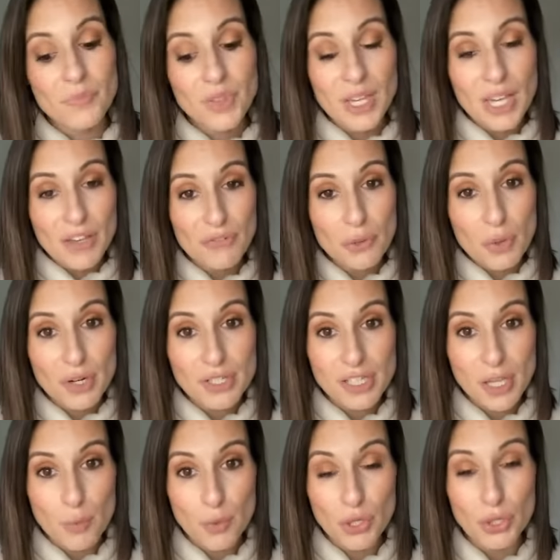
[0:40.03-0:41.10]
If you are
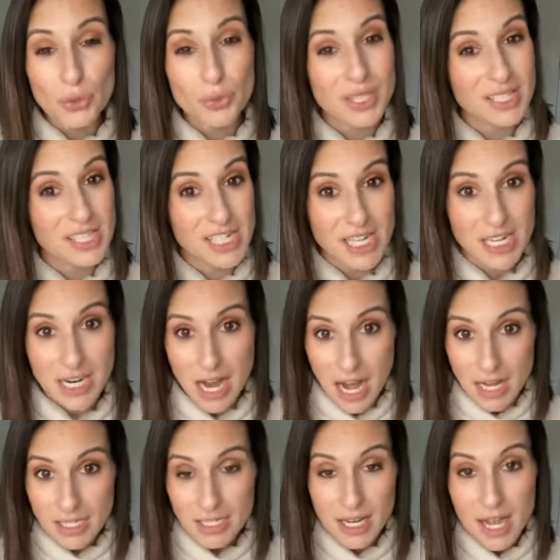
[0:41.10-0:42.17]
someone who does
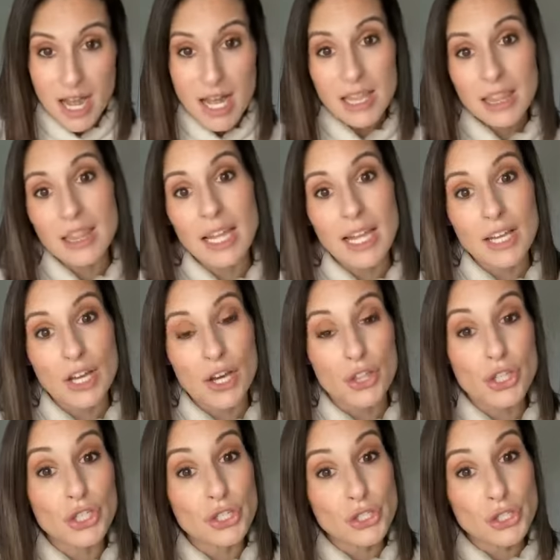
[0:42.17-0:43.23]
not like
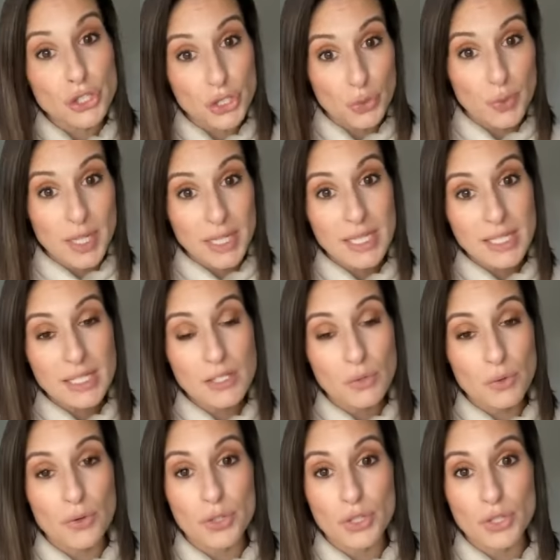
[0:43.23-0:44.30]
the dewiness
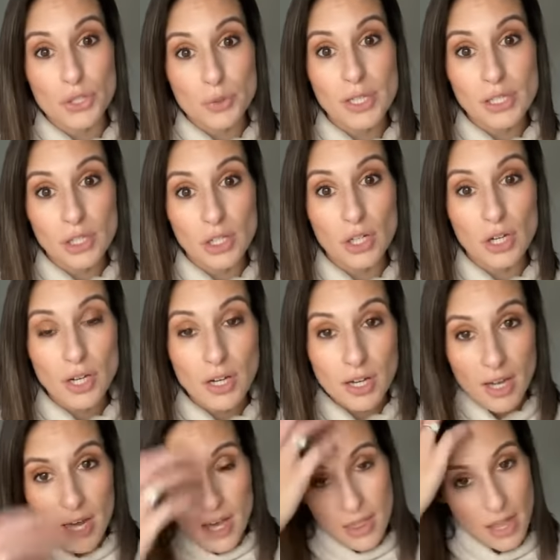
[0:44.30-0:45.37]
or the dewy look
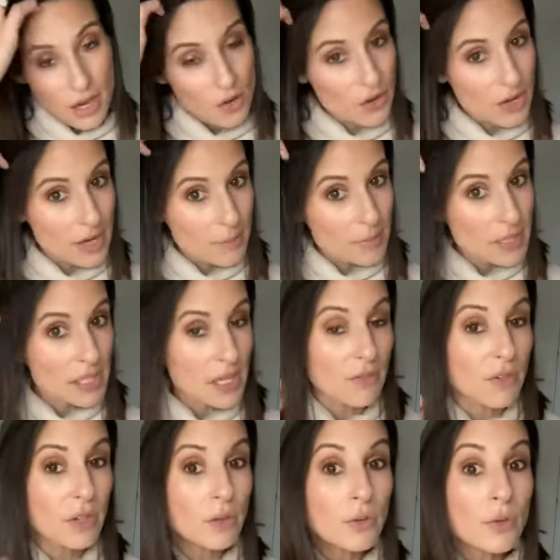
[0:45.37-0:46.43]
that creams give
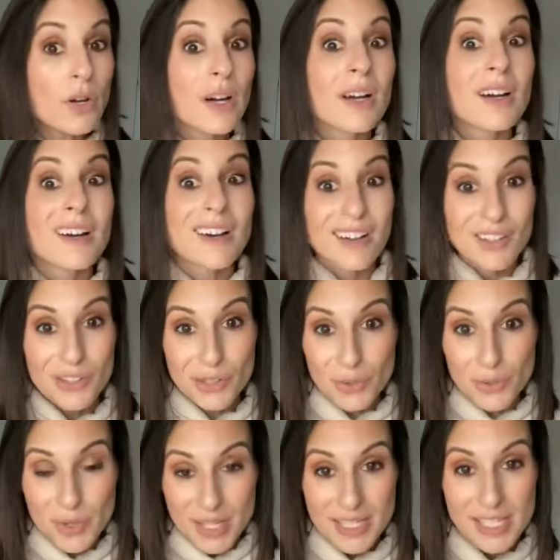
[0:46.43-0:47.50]
you, you
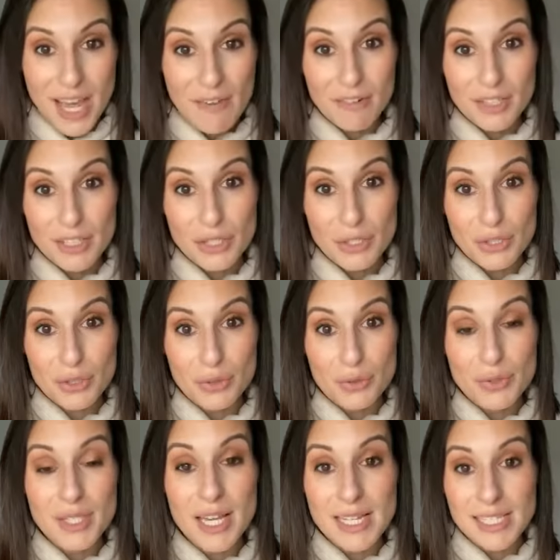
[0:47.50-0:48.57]
can definitely
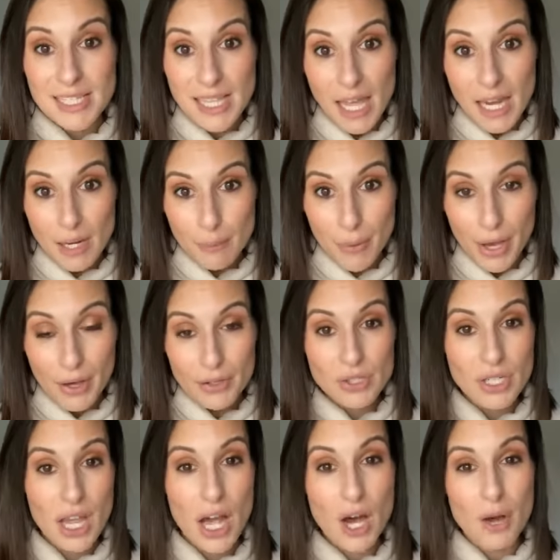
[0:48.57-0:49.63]
use a setting powder
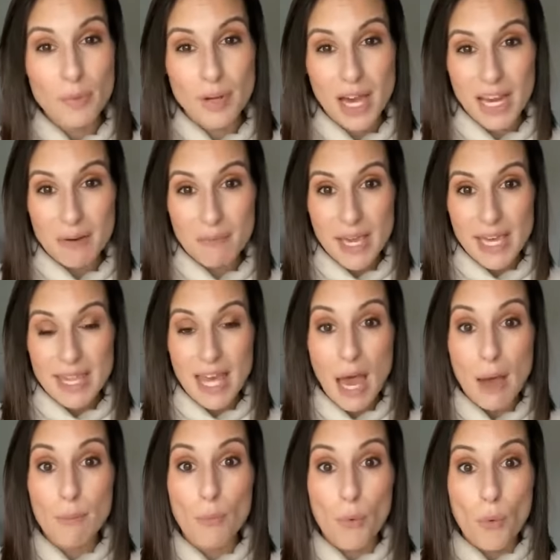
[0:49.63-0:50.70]
to help kind of make
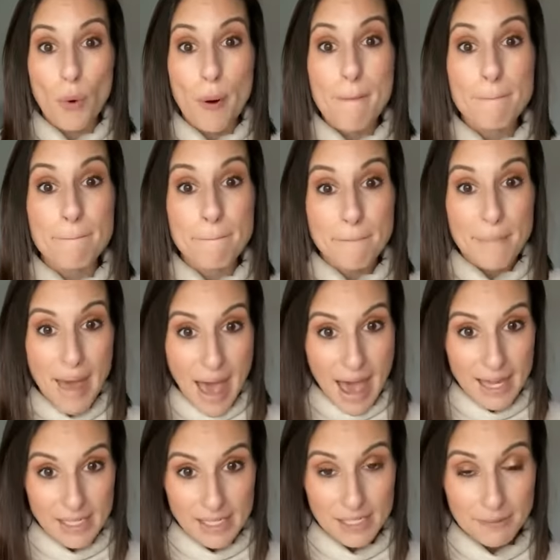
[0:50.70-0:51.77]
that more
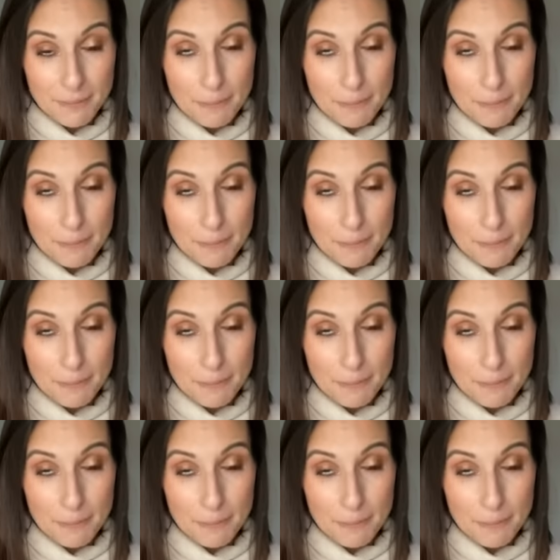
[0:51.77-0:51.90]
matte.